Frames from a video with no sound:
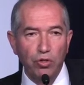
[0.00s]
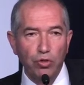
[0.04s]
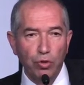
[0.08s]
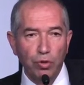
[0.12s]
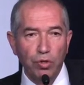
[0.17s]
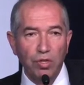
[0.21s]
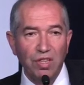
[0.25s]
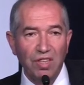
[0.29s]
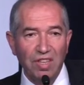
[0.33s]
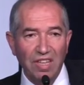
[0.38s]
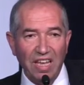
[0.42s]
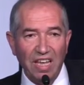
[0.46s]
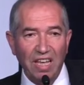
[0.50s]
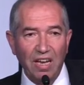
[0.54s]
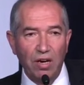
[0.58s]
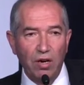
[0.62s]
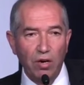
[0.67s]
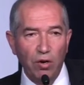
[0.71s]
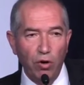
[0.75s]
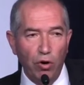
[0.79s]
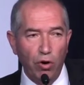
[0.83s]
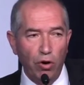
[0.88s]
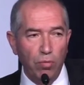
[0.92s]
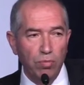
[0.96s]
should their
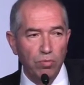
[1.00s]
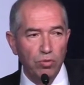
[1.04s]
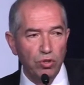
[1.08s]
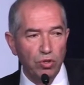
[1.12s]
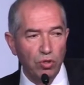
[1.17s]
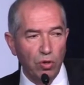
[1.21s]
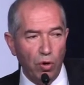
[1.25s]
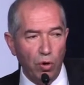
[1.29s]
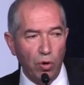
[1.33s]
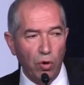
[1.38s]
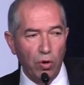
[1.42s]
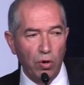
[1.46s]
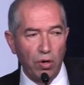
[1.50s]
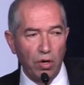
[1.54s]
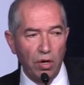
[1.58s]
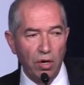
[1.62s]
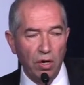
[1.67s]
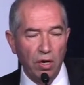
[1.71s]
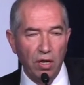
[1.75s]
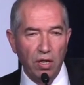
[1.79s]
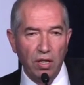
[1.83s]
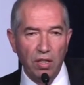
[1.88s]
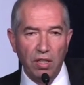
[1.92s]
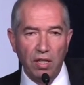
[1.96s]
homes or
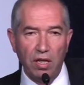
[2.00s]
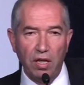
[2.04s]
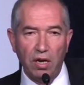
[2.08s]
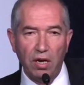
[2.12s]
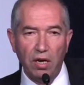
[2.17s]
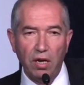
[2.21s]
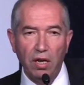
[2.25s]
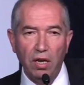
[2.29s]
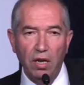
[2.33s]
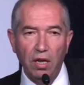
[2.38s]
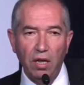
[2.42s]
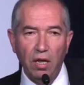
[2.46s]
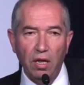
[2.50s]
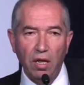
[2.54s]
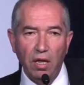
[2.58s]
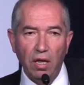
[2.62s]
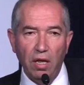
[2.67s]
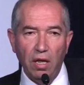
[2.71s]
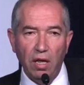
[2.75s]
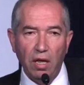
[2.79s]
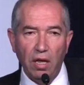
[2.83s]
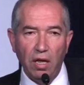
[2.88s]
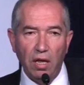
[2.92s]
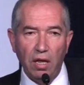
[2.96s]
their
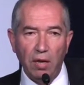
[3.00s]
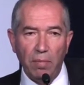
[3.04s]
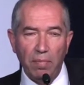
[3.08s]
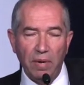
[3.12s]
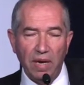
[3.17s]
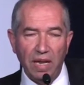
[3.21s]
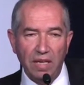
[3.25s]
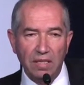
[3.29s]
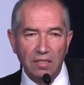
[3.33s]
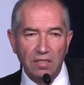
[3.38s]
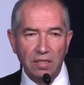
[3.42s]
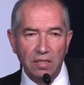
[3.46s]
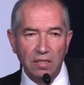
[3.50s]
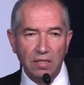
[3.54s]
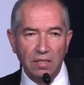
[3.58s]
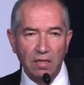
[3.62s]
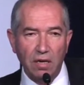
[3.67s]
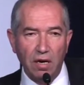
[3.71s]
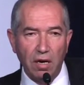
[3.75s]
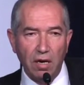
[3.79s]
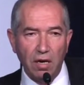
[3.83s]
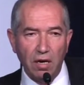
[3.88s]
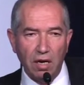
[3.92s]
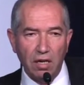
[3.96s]
uh, places
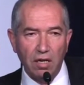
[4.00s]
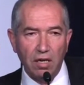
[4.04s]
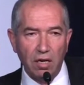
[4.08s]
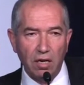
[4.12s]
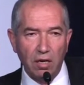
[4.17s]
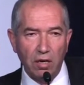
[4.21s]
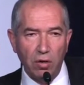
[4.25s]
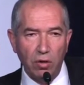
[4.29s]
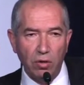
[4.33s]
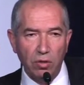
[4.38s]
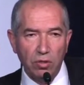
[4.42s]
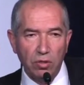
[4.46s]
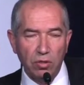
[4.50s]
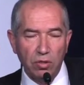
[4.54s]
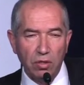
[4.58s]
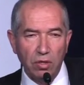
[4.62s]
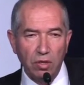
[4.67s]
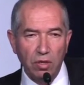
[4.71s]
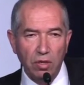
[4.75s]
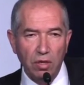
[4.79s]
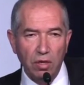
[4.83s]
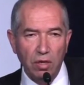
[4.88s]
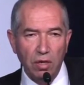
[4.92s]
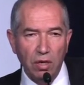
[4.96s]
are not closed,
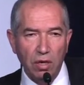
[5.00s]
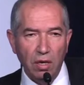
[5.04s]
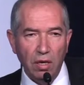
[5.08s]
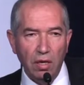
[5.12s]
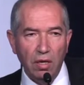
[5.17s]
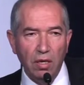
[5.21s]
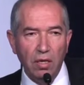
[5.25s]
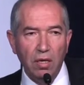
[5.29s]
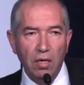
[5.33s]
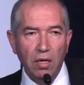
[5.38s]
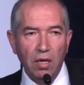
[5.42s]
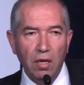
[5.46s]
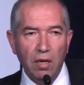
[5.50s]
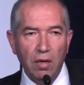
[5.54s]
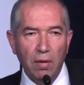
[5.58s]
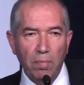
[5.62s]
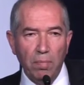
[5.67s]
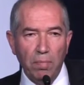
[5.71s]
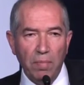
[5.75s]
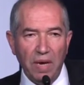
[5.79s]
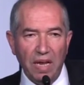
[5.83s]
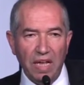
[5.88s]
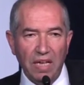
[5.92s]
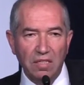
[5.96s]

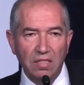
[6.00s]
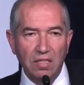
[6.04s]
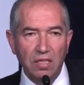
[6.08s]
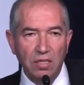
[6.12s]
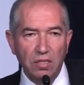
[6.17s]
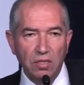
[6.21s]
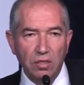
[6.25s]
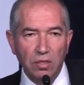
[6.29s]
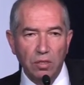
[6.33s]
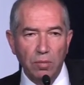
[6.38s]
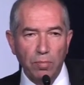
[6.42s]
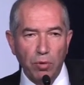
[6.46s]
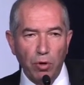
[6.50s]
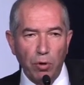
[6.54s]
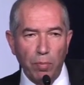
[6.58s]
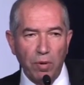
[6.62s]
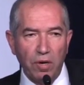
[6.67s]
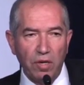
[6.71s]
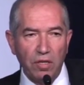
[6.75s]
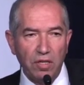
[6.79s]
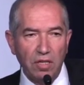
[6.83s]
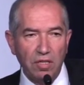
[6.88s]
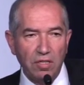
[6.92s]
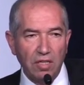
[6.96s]
places,
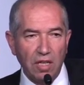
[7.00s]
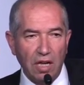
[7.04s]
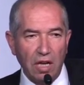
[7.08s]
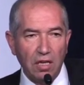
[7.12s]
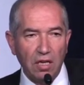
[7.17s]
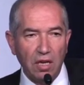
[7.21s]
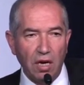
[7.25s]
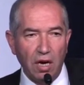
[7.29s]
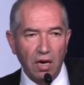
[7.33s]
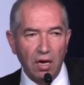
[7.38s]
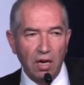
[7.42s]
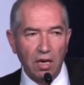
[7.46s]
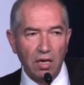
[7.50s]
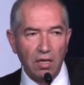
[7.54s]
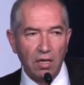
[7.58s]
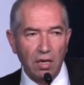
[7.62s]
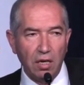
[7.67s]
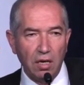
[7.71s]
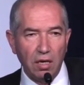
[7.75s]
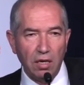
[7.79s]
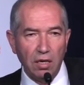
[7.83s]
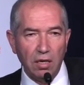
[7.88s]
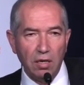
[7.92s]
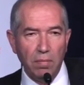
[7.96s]
properties that are
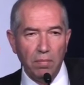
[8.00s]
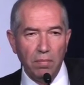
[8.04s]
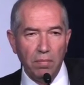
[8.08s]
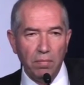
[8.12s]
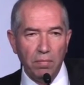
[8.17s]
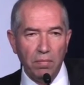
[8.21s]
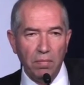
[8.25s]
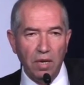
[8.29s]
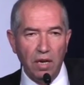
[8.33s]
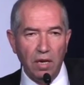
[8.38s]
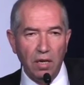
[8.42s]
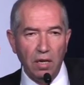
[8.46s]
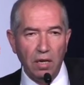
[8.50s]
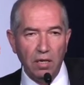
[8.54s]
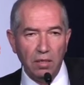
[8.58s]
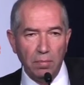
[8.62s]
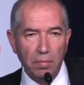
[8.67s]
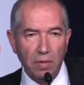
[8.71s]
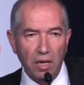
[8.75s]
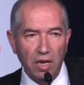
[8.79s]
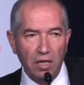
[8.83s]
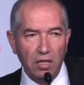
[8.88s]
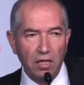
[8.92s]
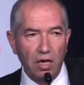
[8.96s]
under
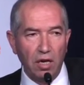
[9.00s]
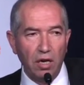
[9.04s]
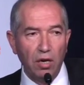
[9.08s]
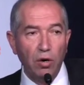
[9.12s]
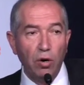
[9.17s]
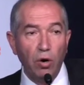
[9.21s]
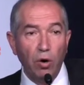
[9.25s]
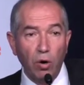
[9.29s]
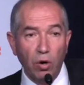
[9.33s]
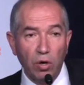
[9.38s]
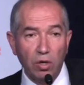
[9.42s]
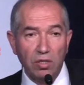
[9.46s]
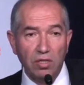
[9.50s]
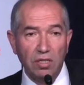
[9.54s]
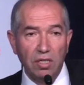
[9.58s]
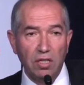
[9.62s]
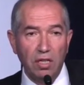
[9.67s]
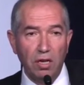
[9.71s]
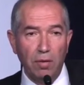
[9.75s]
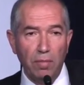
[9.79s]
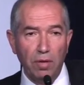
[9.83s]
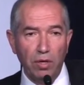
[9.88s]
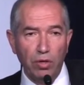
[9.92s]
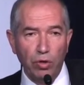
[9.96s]
military or
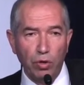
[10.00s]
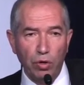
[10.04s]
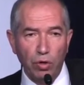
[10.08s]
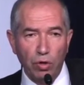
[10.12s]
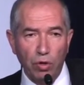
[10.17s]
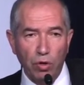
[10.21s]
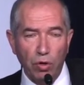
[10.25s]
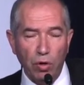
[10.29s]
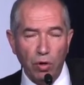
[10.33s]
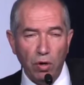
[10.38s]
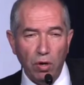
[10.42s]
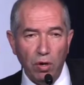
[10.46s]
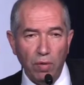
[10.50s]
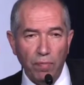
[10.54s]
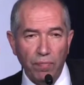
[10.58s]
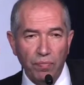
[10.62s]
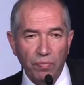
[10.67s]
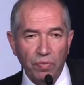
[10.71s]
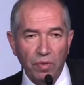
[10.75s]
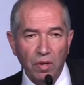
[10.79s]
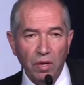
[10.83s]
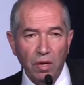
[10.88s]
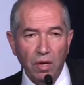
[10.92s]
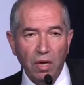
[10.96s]
settlement control,
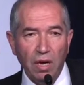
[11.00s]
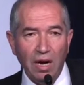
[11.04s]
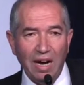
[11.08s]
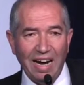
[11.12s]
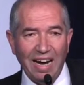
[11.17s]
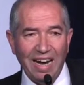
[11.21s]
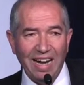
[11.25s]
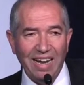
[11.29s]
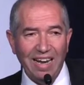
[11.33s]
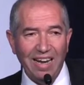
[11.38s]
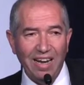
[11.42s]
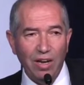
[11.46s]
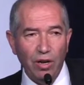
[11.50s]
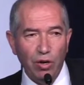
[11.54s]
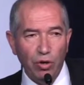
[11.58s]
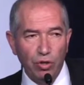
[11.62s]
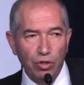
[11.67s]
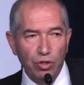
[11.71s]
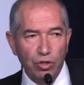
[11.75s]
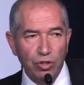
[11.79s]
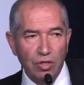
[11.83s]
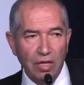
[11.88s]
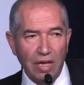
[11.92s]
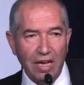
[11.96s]
I
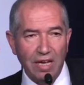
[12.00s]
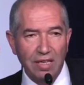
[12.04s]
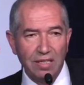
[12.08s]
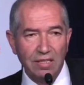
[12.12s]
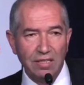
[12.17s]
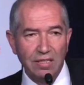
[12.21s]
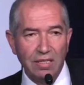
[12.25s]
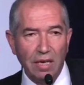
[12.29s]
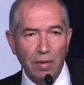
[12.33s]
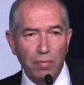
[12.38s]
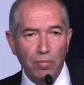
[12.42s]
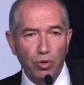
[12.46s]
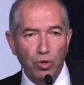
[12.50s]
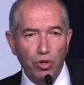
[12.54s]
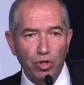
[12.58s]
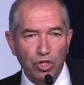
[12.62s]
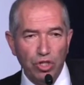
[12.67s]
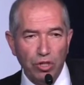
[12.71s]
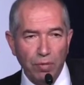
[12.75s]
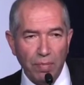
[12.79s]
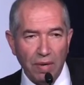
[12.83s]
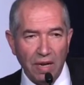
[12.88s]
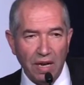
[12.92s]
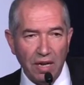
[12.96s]
lost as a
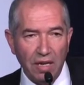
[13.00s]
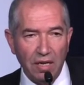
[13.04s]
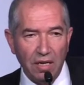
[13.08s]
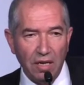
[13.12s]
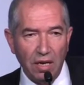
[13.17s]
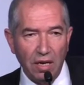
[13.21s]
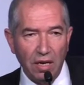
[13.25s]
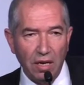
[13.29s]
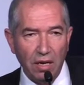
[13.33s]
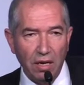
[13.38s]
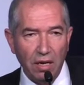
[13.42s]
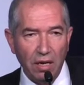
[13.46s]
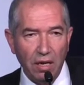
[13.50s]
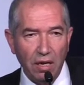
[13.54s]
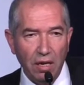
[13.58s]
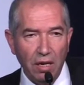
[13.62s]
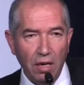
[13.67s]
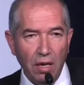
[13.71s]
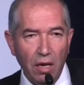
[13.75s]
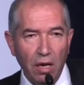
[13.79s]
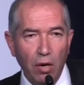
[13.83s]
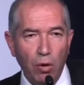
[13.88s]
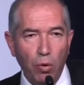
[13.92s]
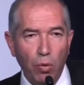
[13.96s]
municipality
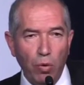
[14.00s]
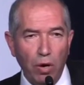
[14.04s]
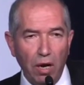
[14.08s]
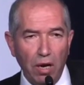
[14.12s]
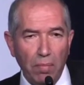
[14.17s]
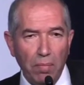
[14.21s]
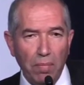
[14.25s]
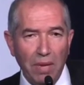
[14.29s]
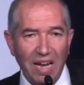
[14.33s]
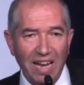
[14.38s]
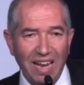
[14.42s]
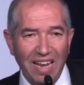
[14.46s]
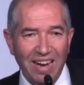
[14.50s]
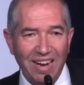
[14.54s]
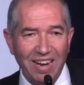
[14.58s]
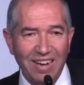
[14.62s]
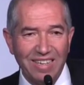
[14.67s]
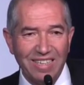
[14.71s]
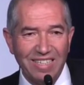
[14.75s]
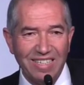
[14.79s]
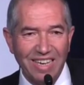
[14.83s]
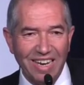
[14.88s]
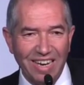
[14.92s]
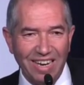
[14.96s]
one
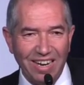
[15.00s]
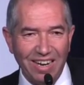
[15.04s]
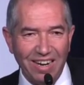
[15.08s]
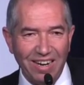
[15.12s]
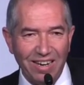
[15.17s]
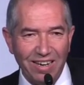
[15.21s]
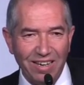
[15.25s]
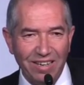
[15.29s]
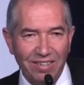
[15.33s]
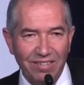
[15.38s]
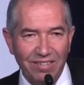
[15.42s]
shekel,